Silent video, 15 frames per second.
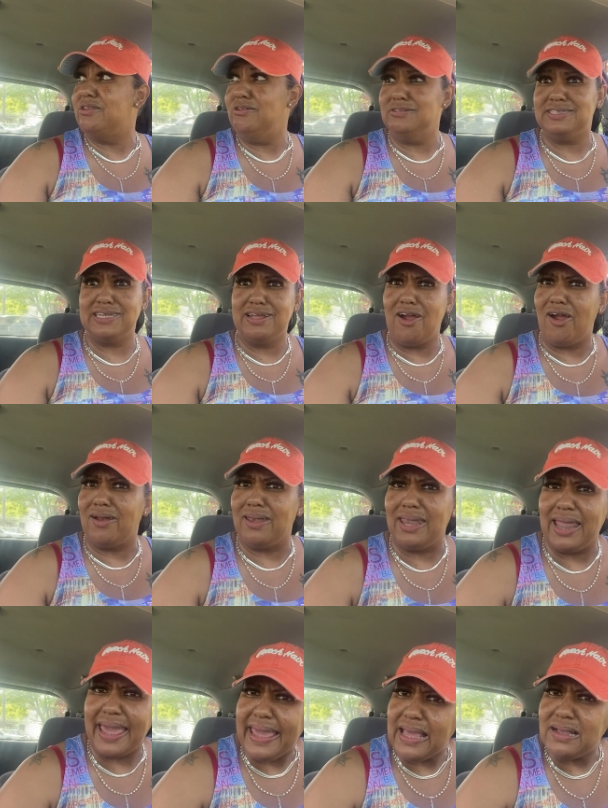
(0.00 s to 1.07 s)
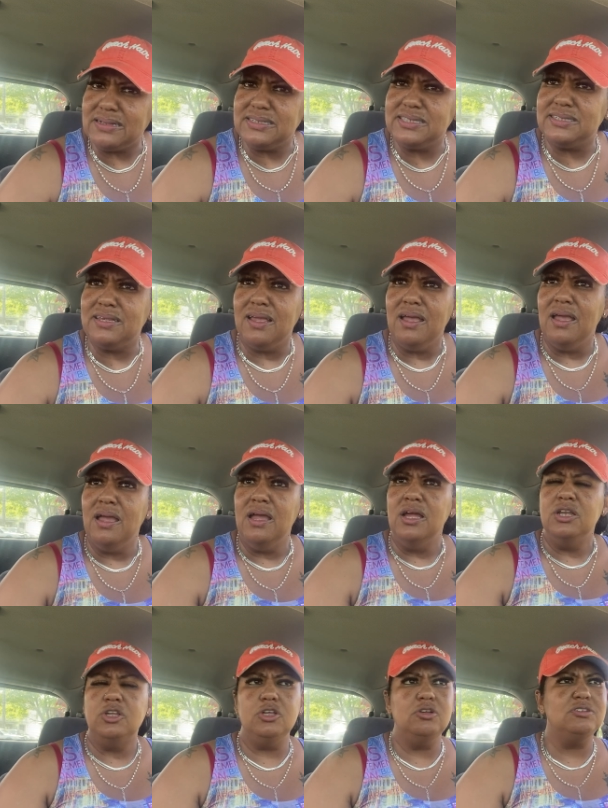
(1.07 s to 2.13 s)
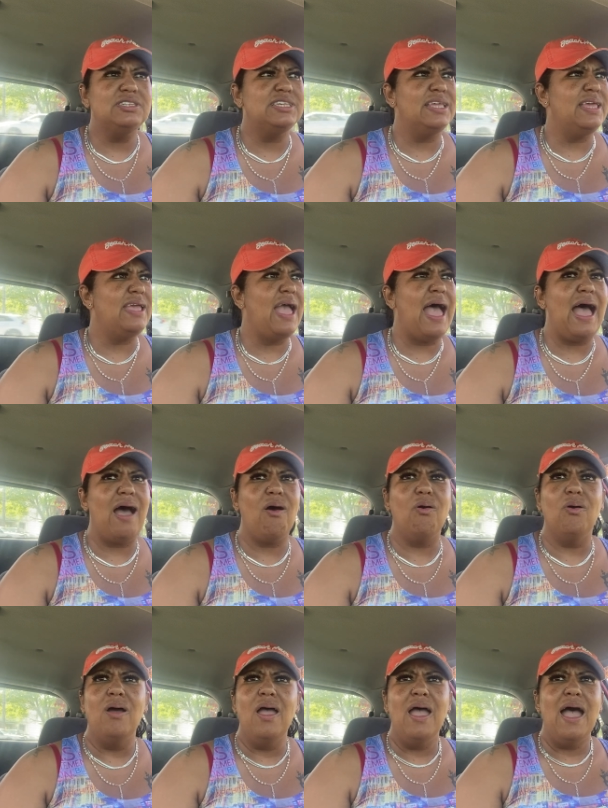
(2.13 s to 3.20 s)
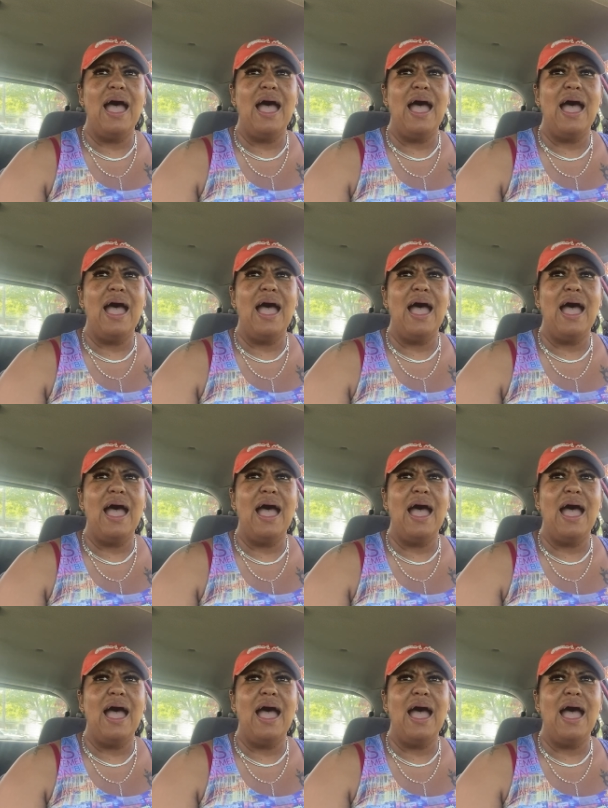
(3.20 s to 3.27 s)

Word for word: Do you see our lakes? Do you see how